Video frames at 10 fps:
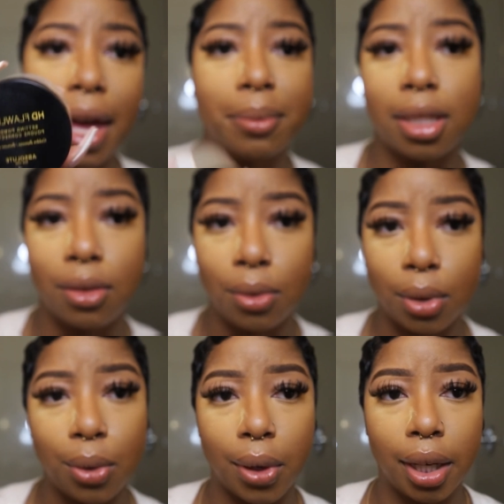Absolute
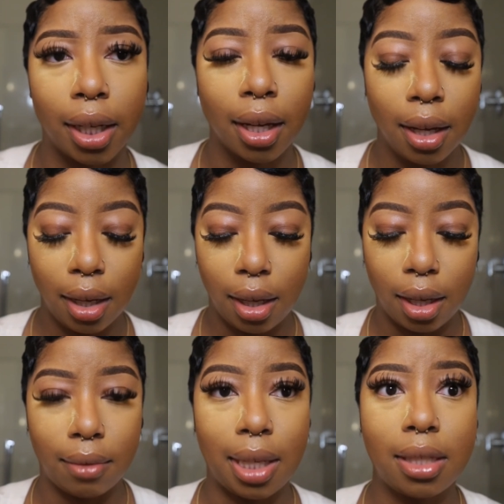New York.
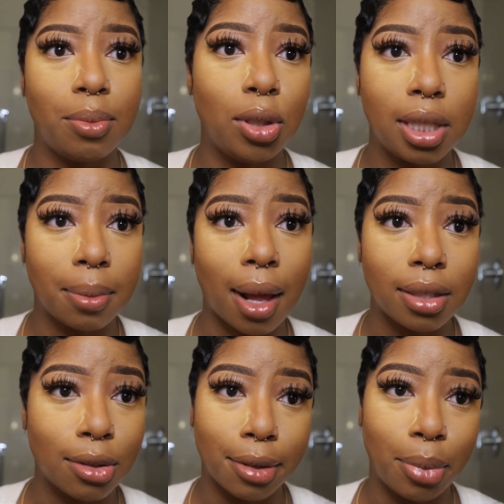That's a beauty supply
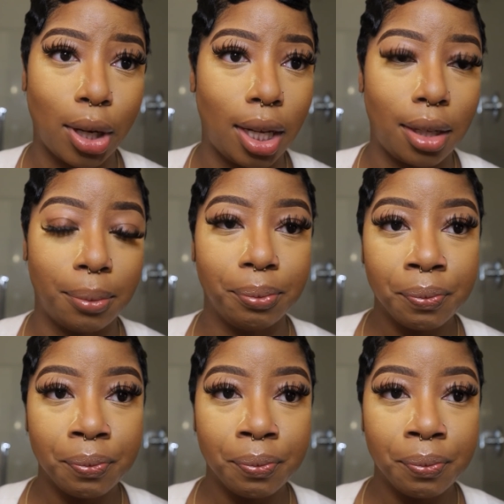store brand,